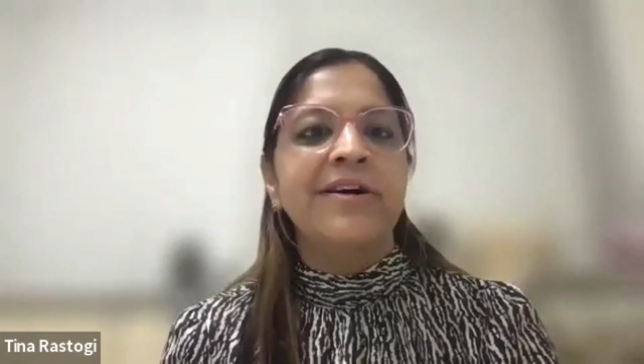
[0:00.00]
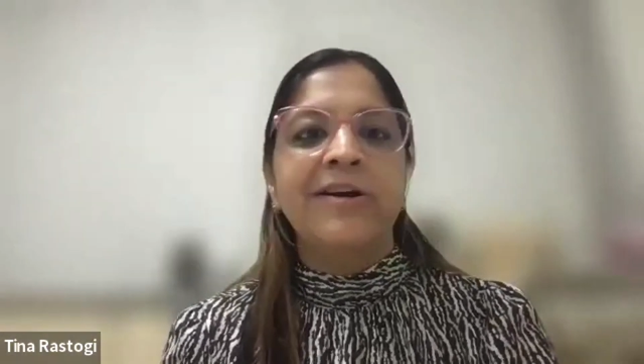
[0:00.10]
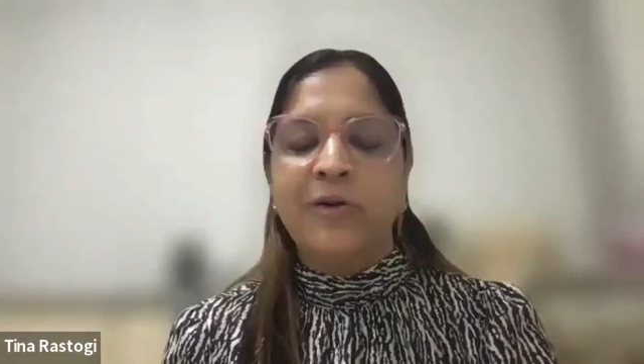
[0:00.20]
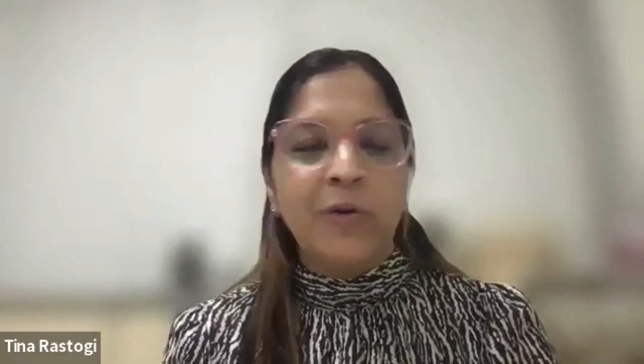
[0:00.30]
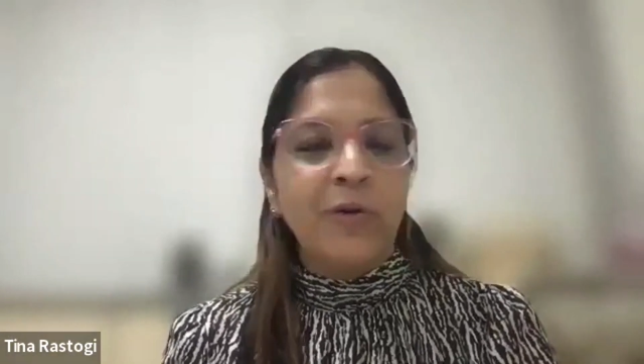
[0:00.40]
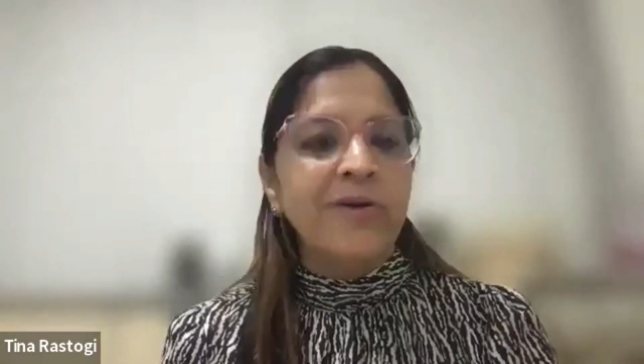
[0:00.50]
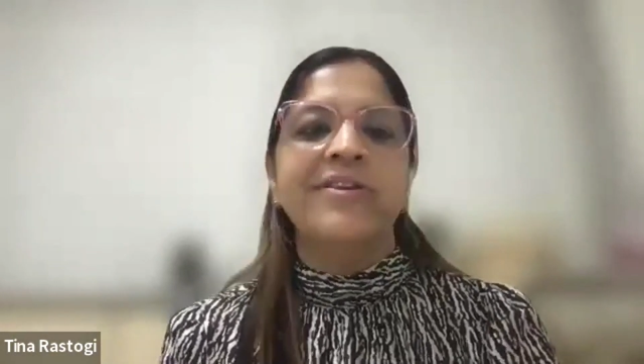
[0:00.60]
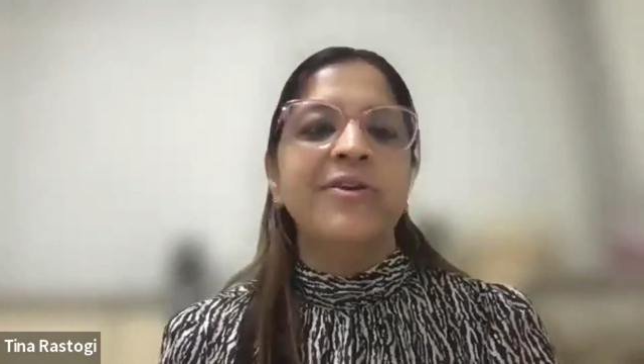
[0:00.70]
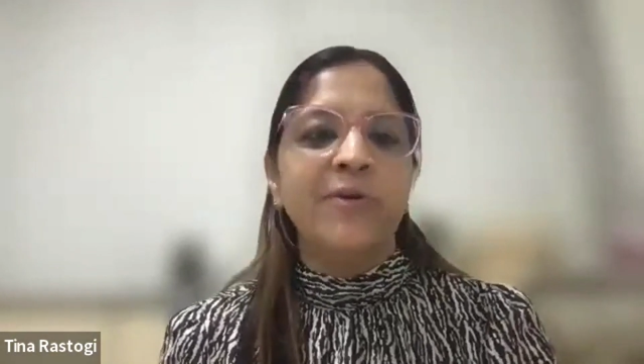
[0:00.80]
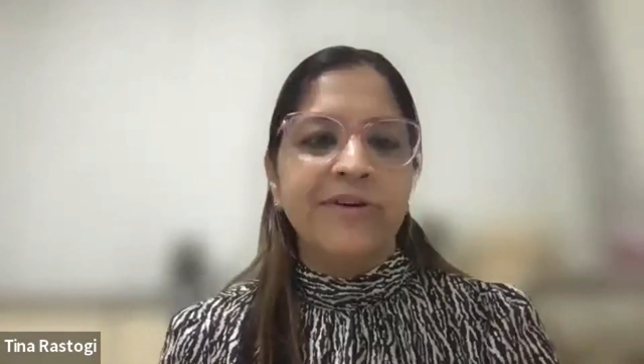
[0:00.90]
across
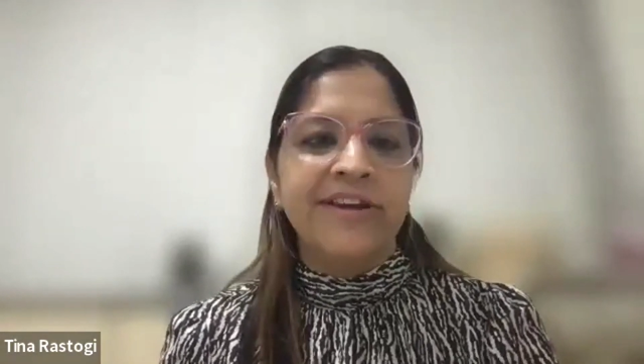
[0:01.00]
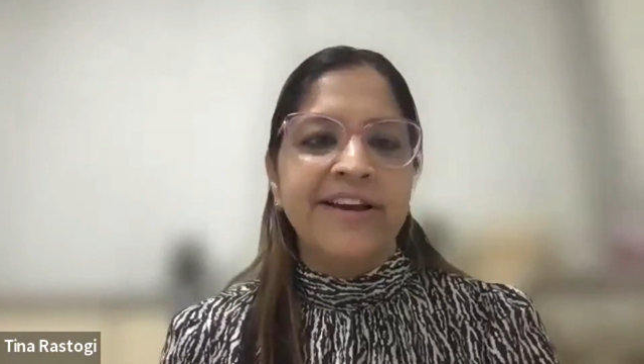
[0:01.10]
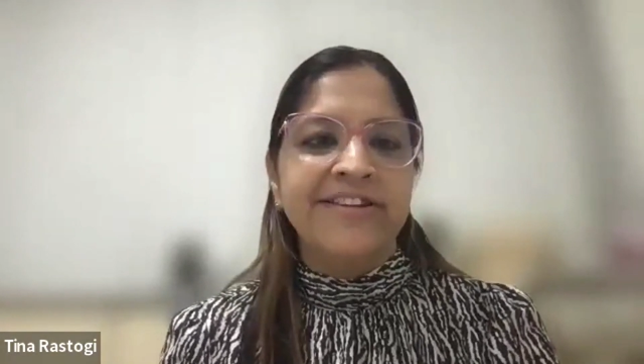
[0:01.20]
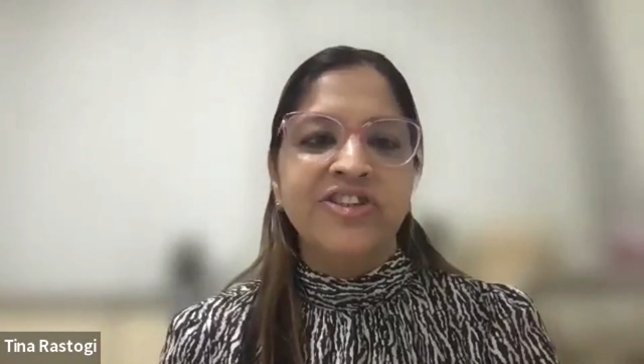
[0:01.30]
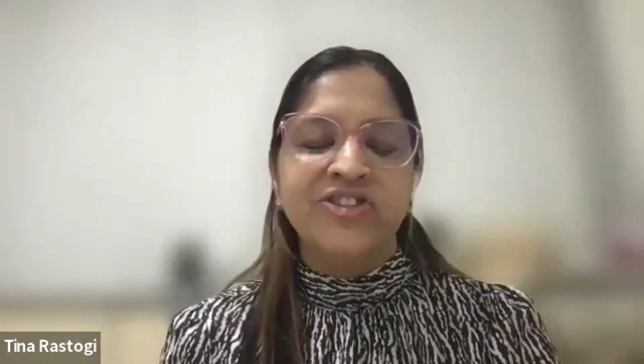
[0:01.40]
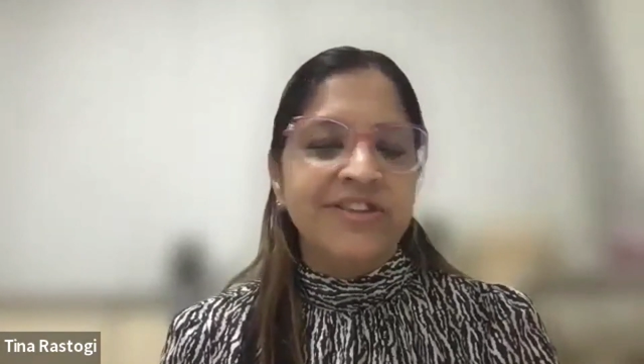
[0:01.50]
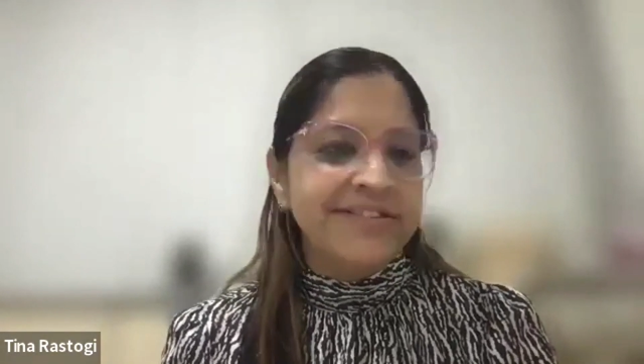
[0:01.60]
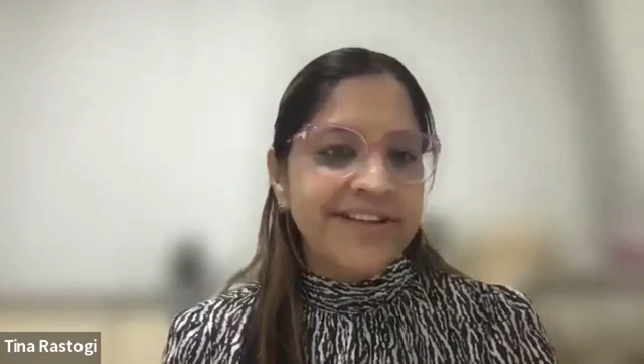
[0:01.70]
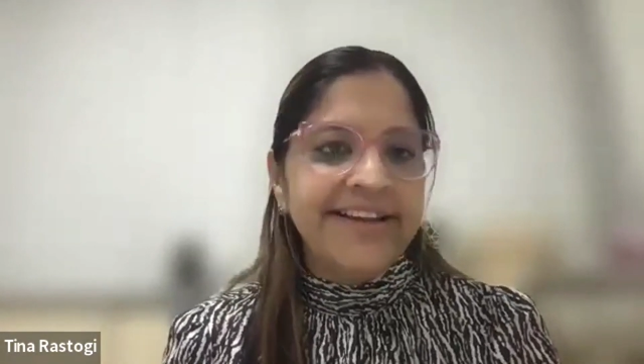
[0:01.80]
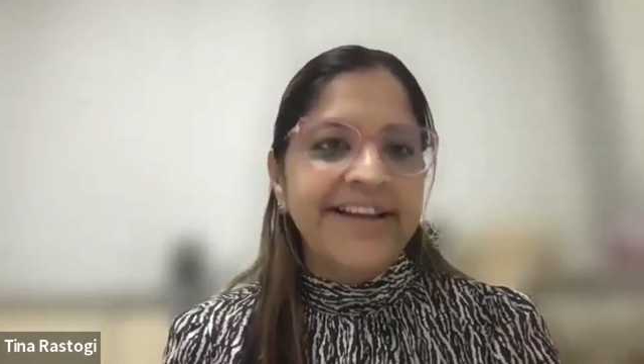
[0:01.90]
the
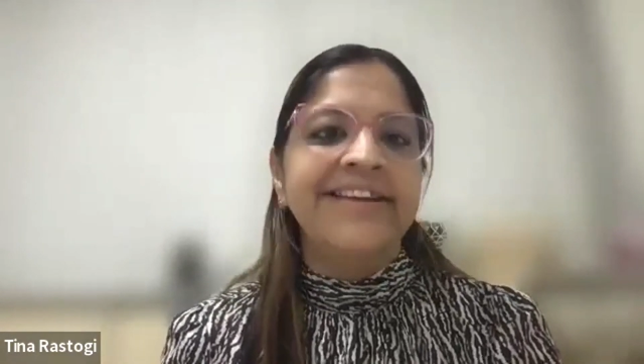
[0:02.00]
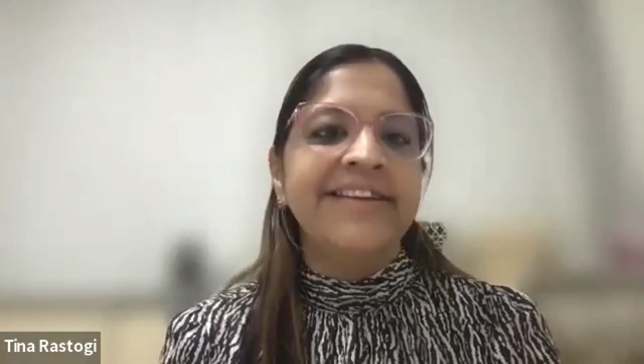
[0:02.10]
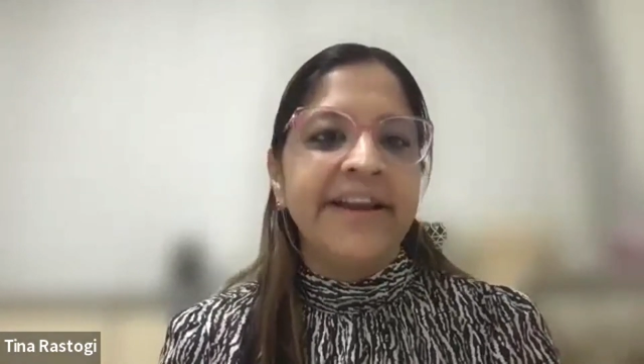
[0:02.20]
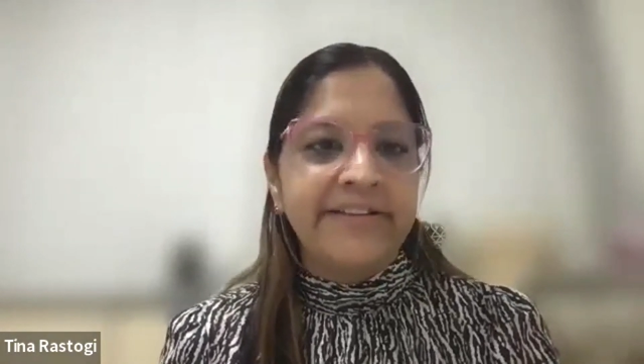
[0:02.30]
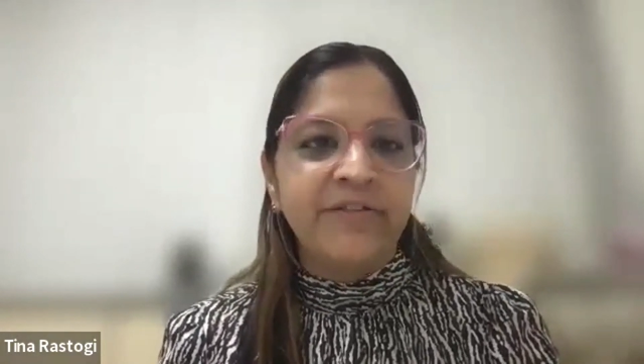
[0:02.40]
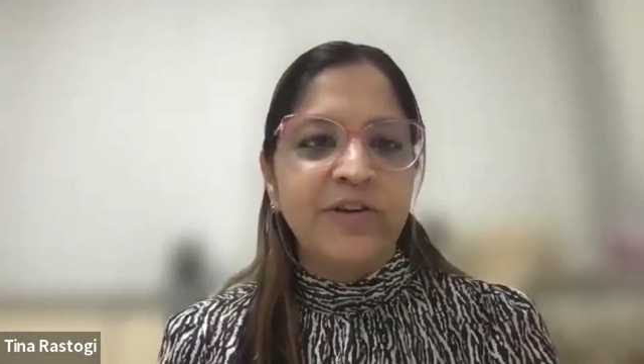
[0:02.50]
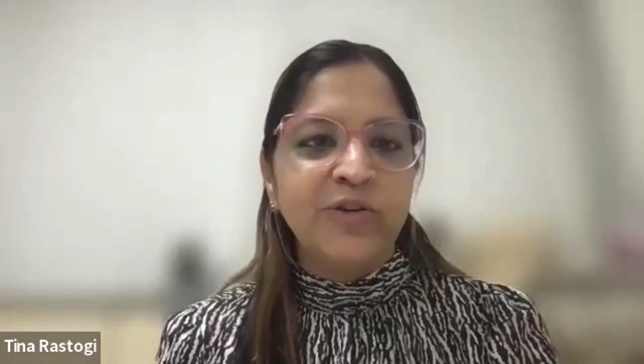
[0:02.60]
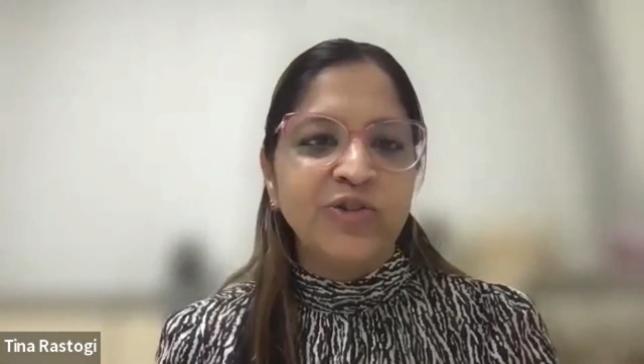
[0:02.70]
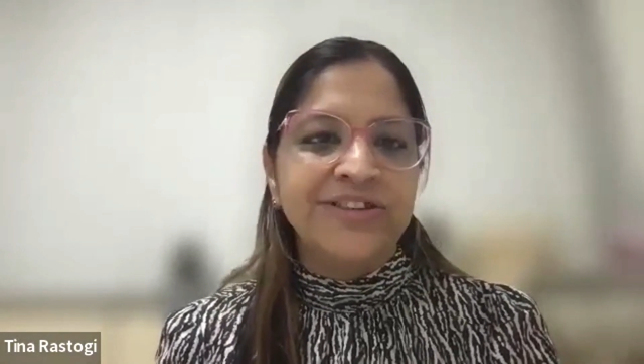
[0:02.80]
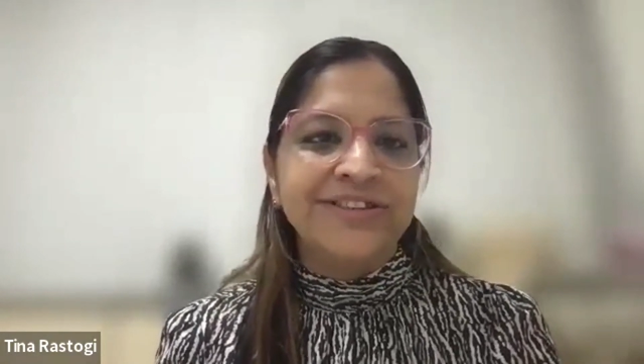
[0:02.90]
organizations and getting that
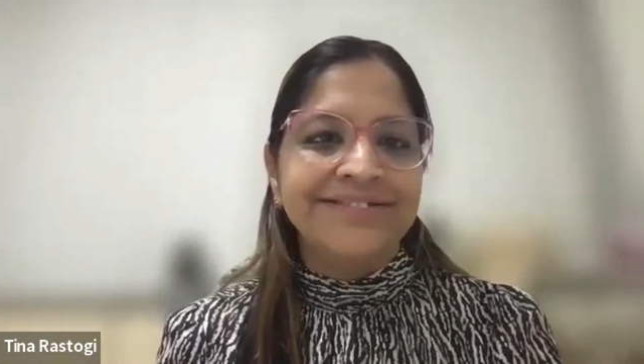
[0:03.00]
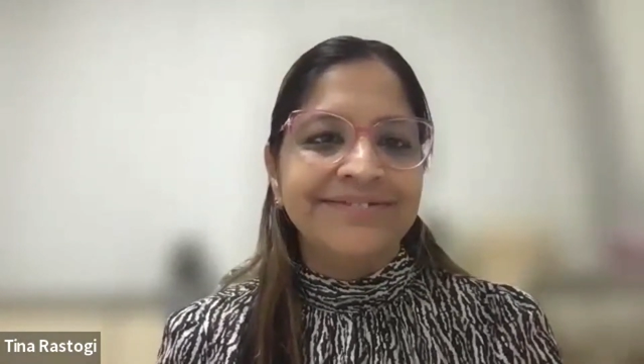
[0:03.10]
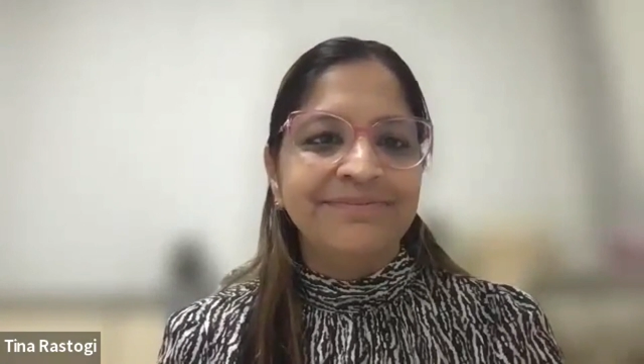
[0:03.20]
revolution.